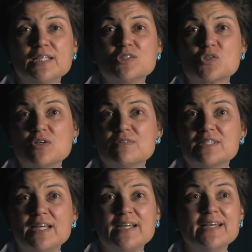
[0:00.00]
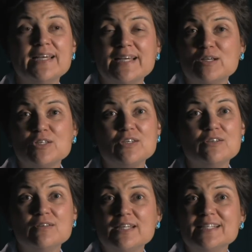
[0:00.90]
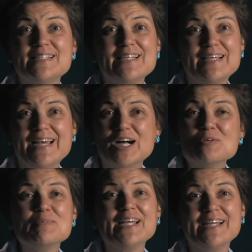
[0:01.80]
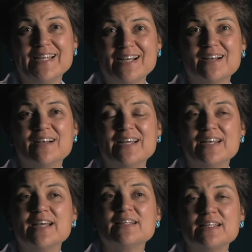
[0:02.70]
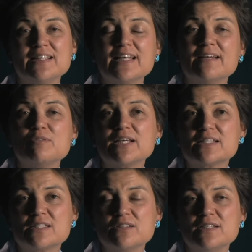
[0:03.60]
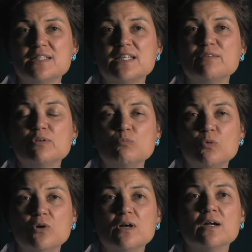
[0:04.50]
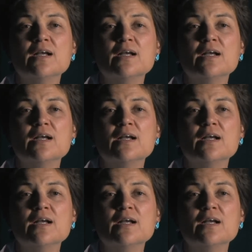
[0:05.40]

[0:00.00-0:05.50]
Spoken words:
sort of say, you need to help me here. And I think that makes students even more